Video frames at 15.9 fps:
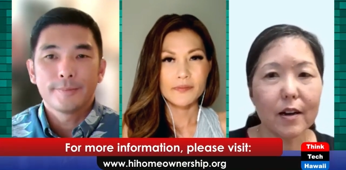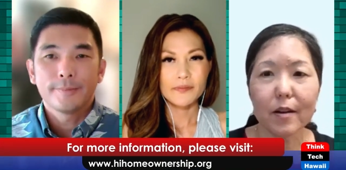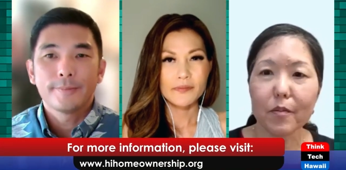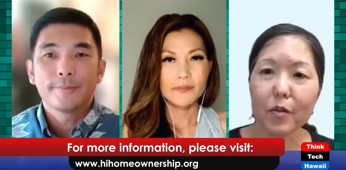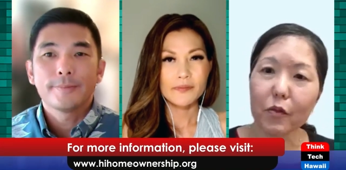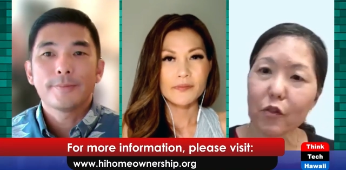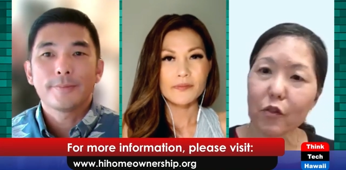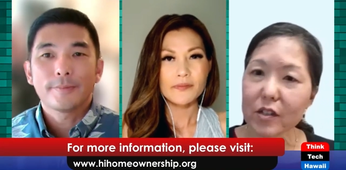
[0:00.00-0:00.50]

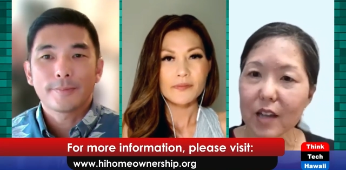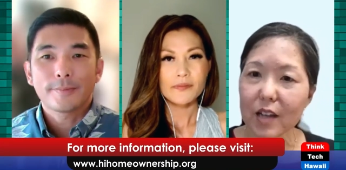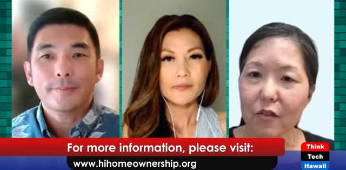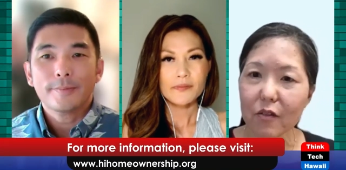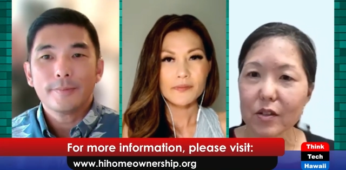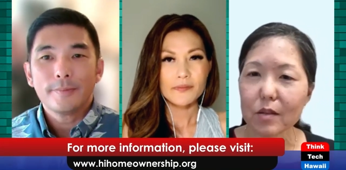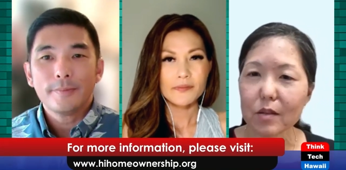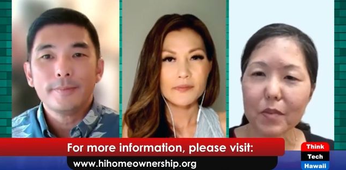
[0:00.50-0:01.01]
Speaker 1: Um, the first
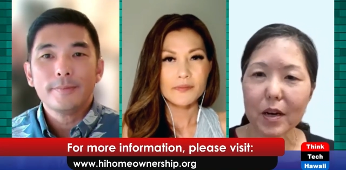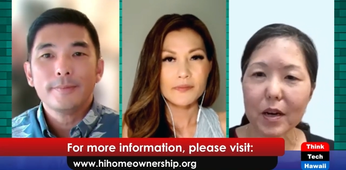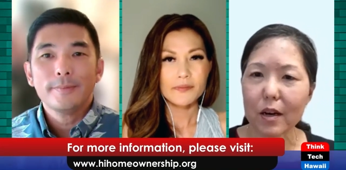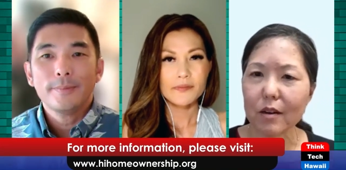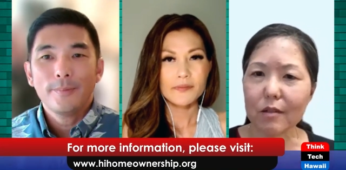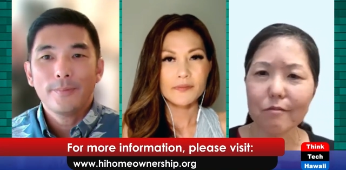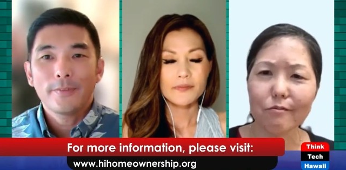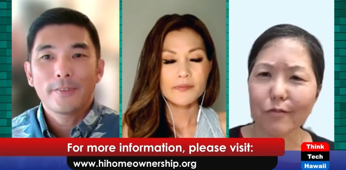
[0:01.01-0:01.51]
half is
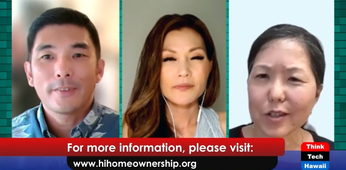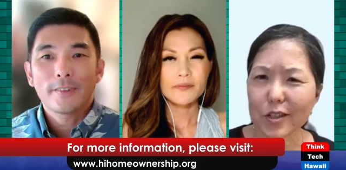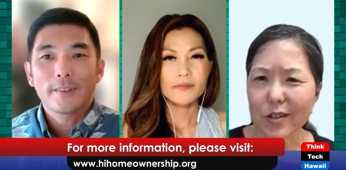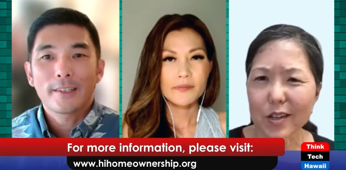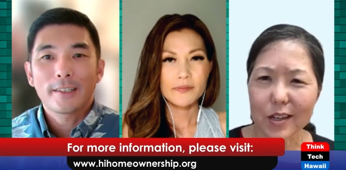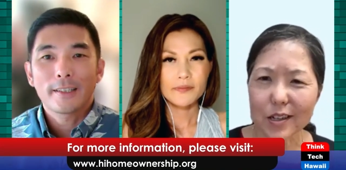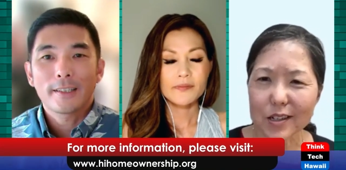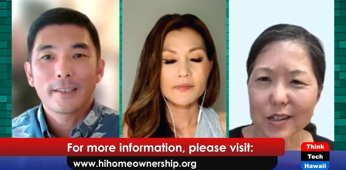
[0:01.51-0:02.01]
about what
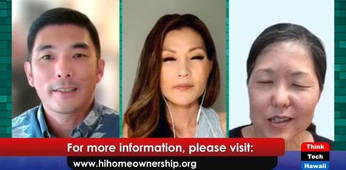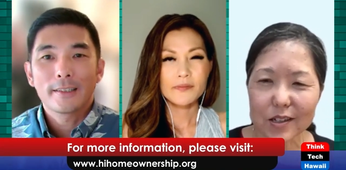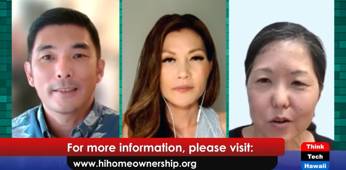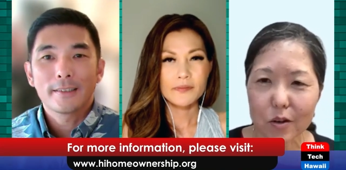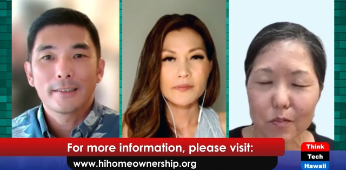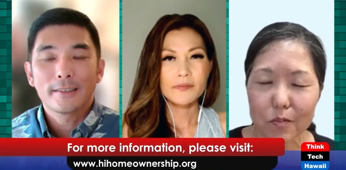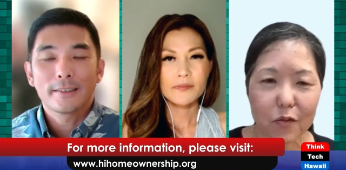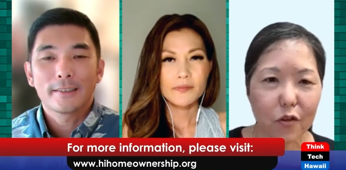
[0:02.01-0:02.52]
should I
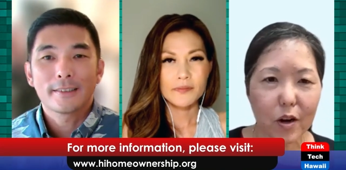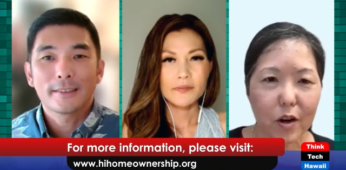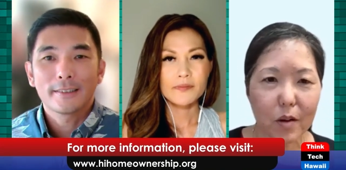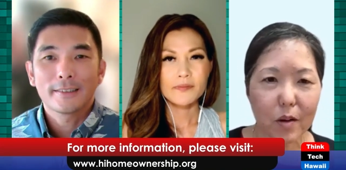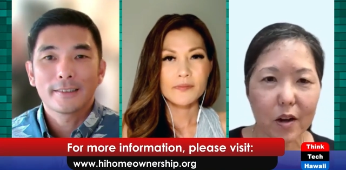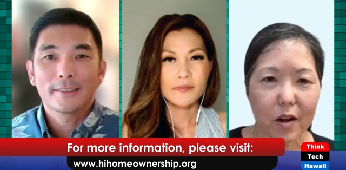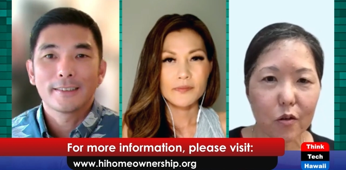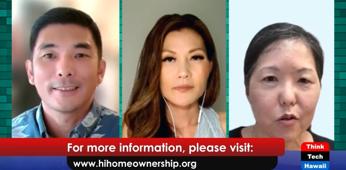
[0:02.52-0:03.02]
consider before
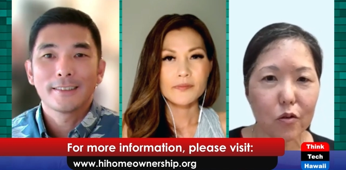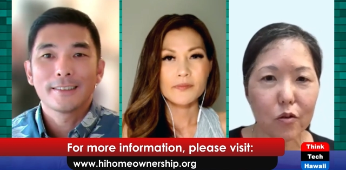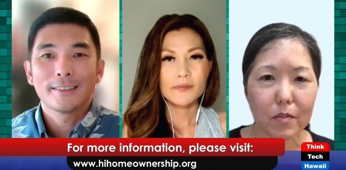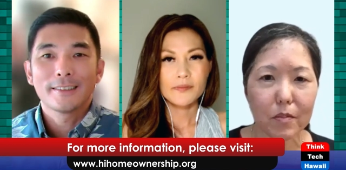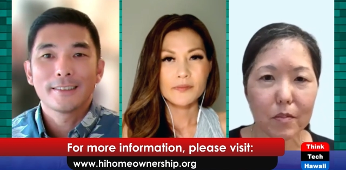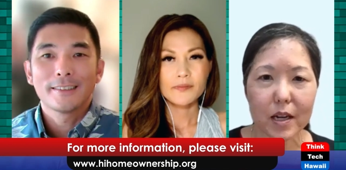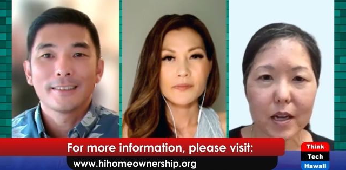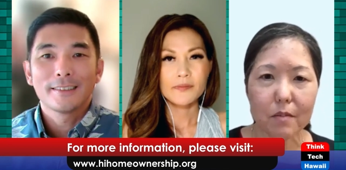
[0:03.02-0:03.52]
I buy a
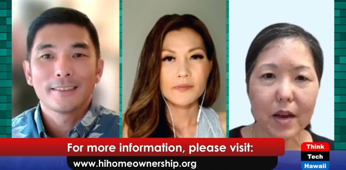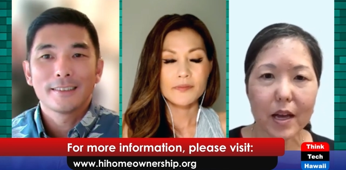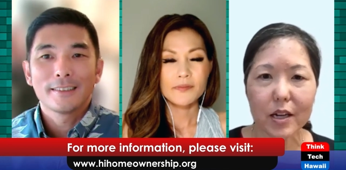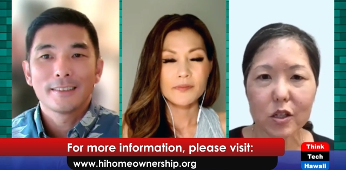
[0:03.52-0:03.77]
home, money